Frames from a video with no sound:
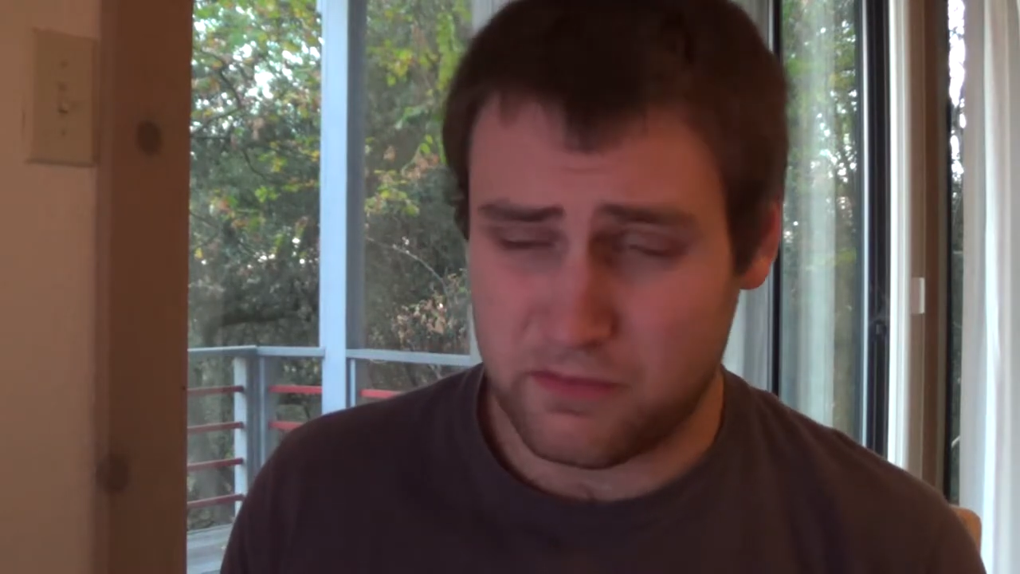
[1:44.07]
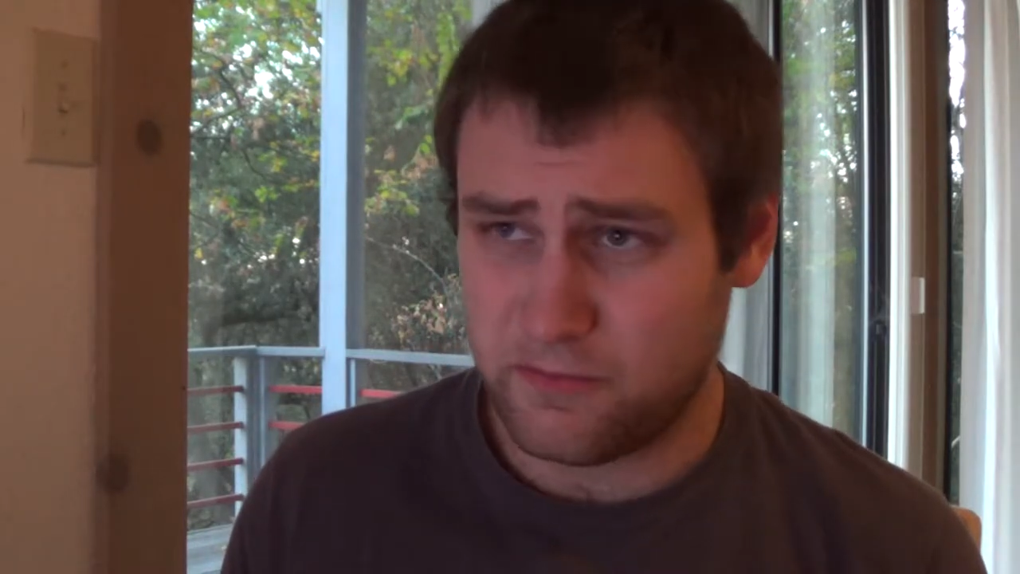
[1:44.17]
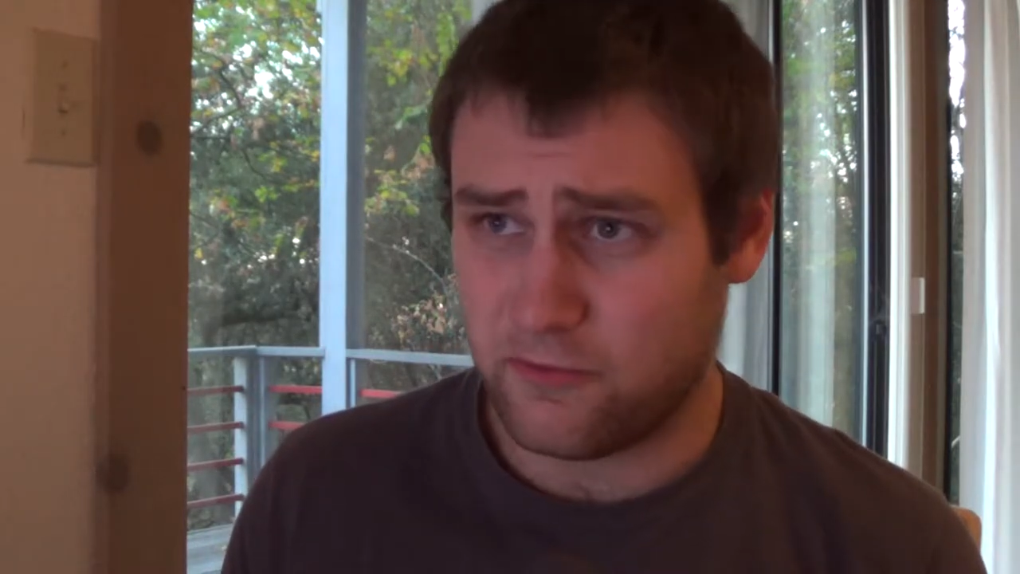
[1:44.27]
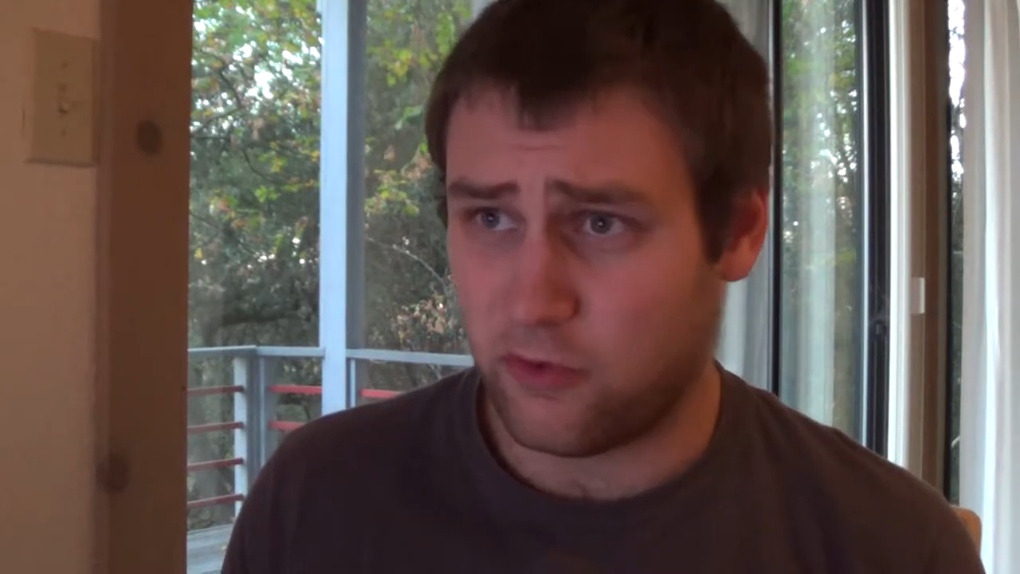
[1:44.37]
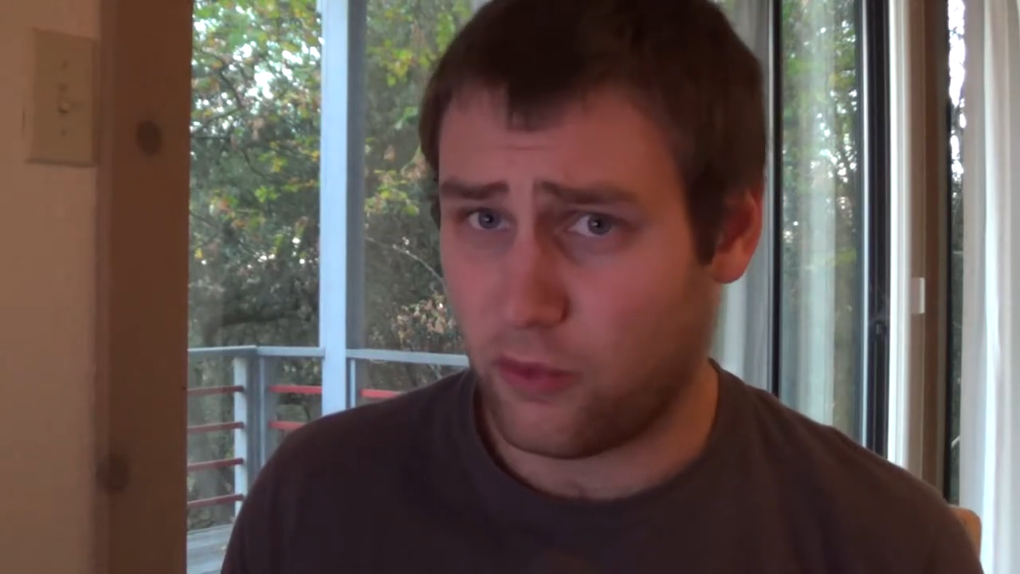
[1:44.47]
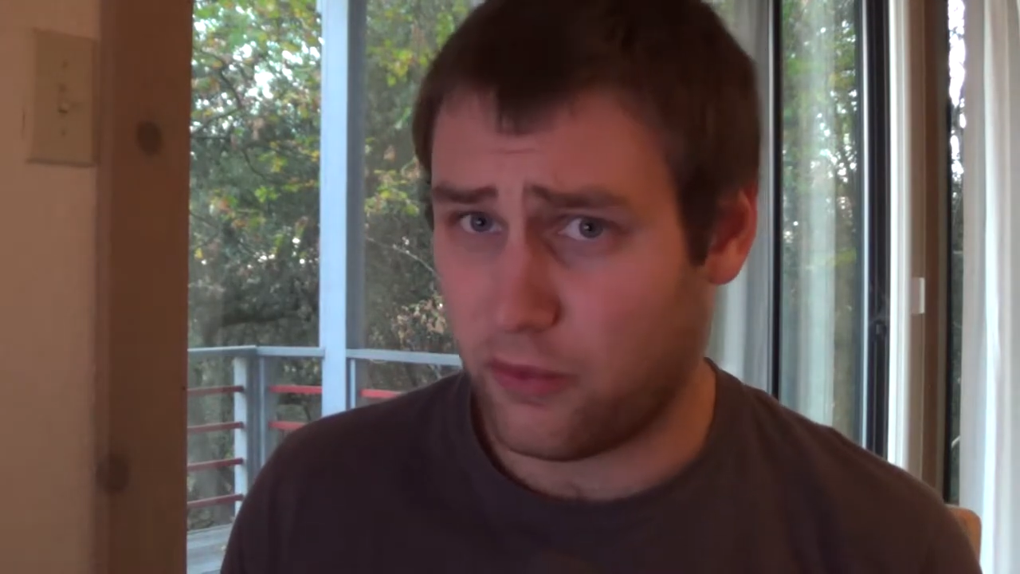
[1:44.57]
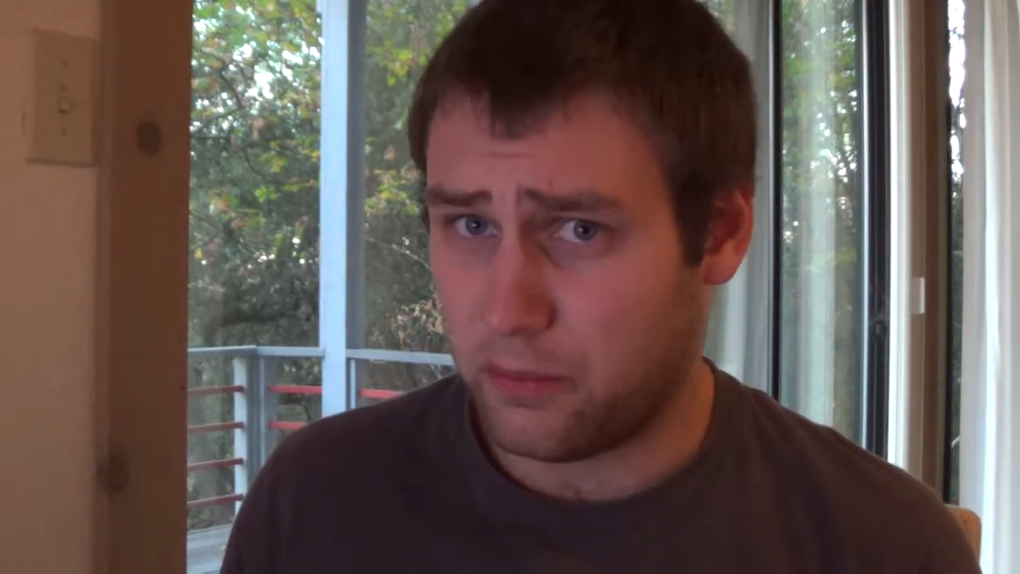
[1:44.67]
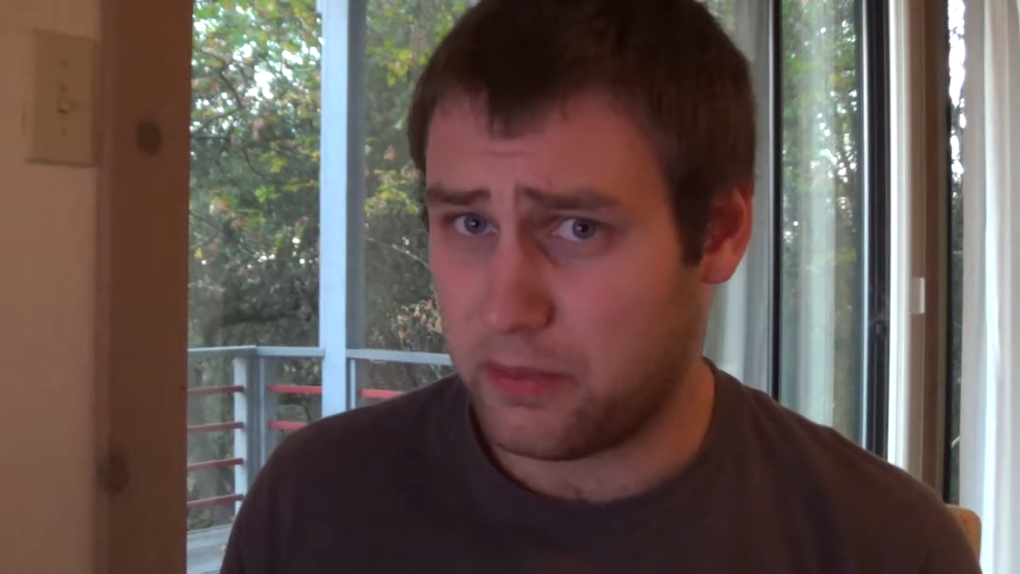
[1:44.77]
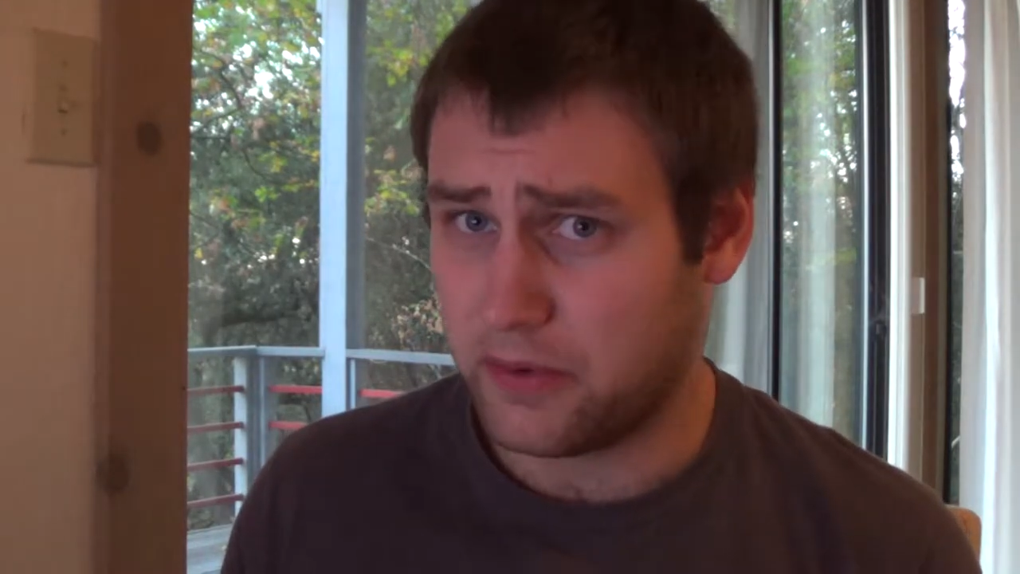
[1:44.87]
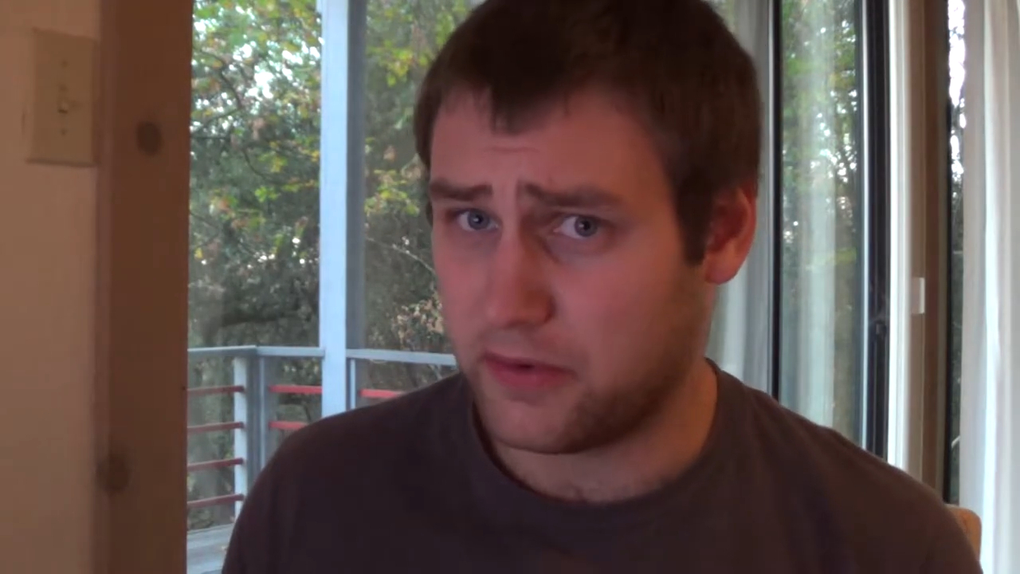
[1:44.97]
full
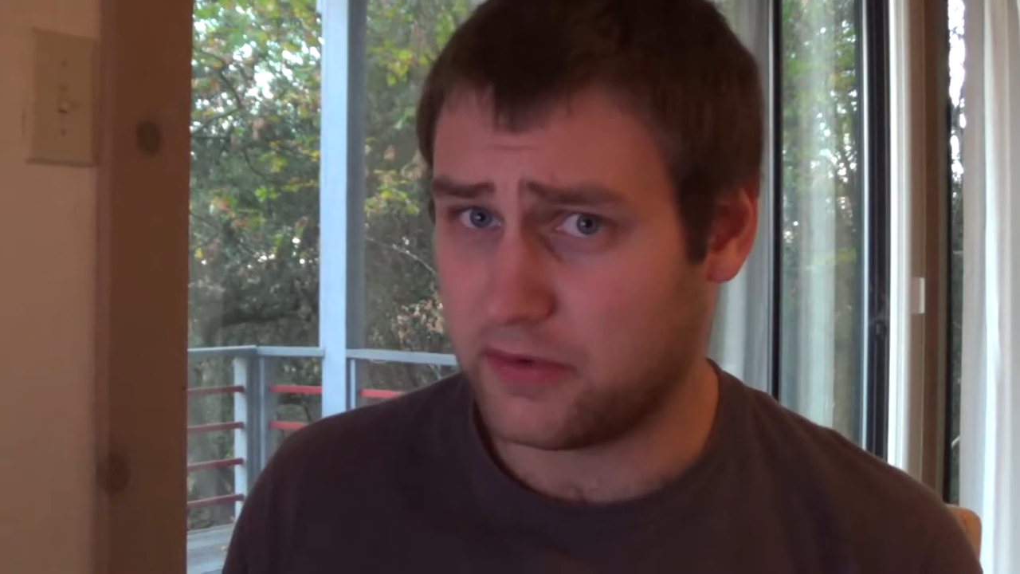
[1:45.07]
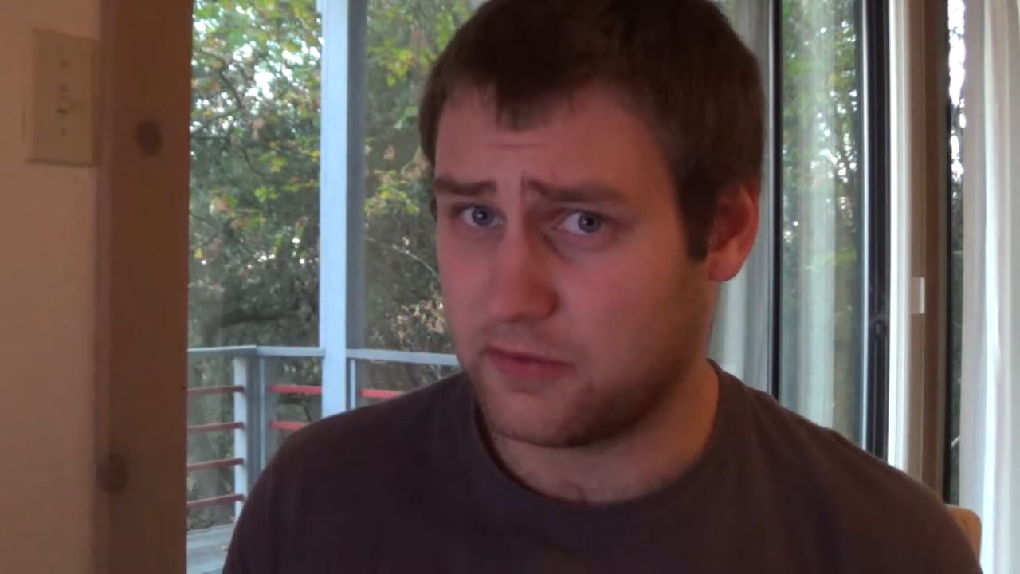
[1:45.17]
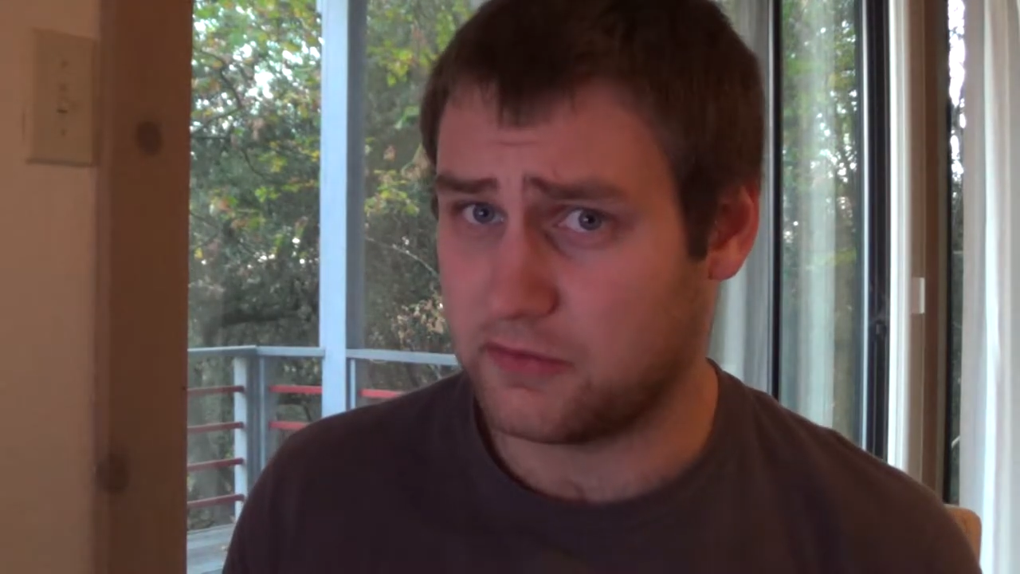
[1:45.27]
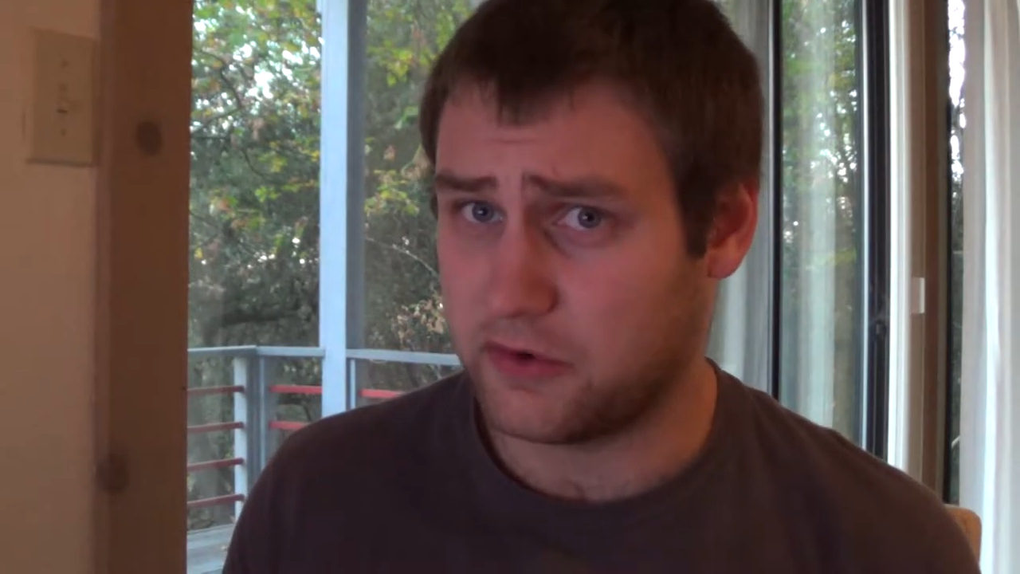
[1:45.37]
appearance of